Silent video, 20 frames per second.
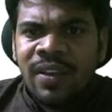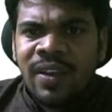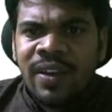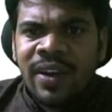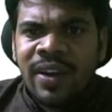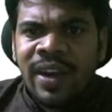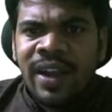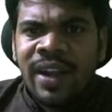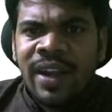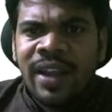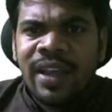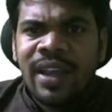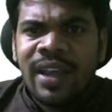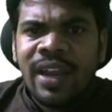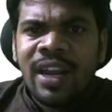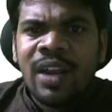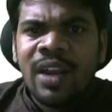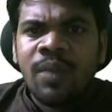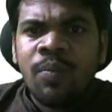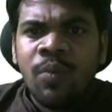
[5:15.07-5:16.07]
red
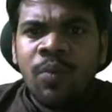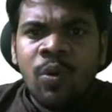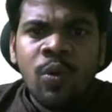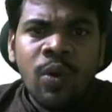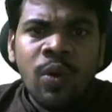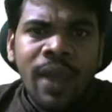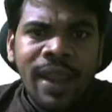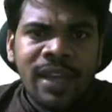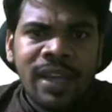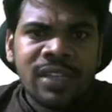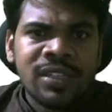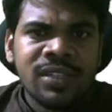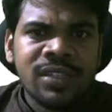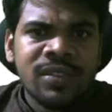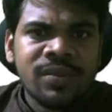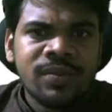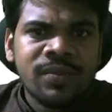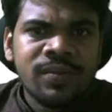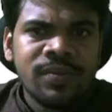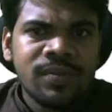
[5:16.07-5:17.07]
and blue light.
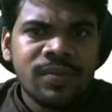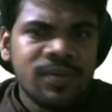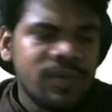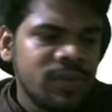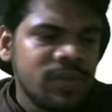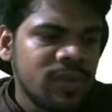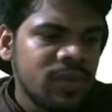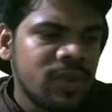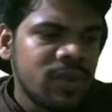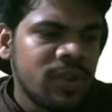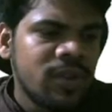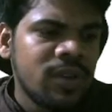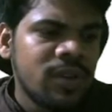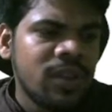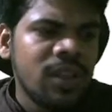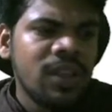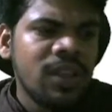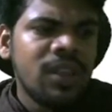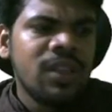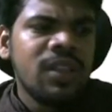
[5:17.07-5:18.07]

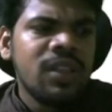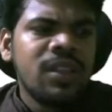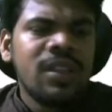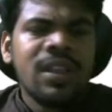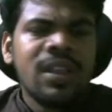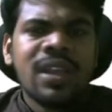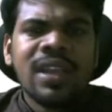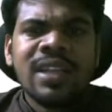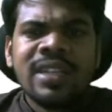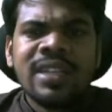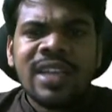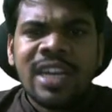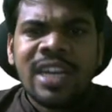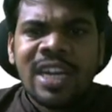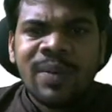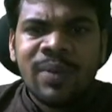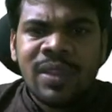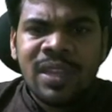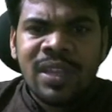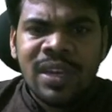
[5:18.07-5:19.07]
Okay, they are excited
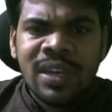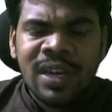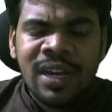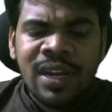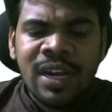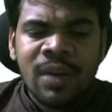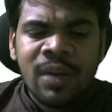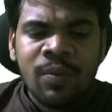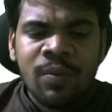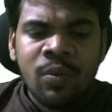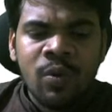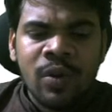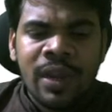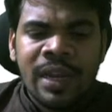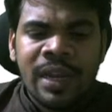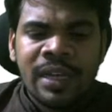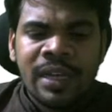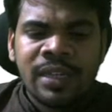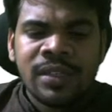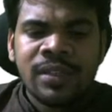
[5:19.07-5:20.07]
by the red and blue
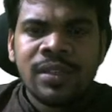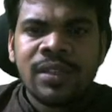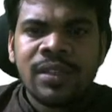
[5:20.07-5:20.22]
light.